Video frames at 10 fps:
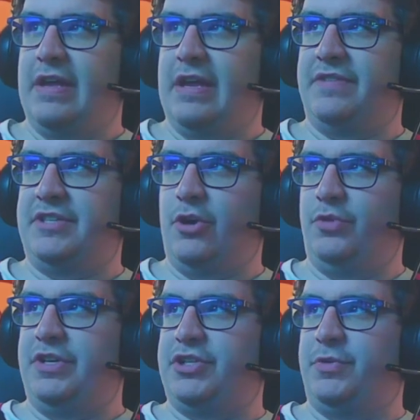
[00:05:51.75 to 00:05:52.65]
That's the
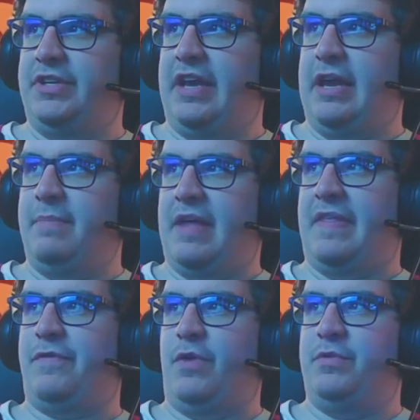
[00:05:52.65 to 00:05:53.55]
only issue with the game, and
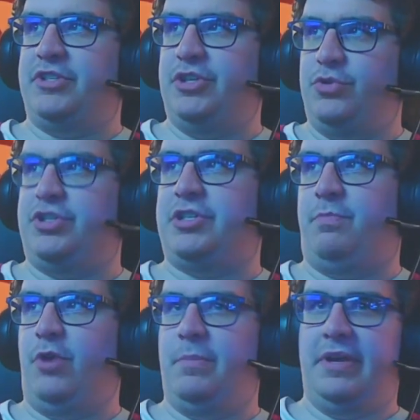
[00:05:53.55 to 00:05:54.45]
that's why it was a huge
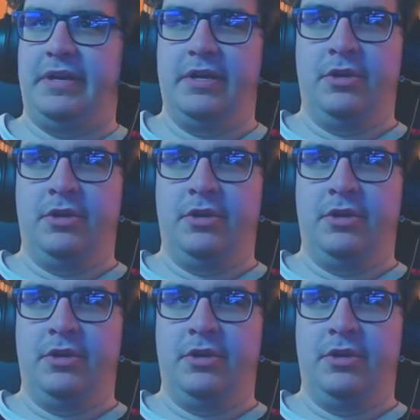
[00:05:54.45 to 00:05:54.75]
disappointment,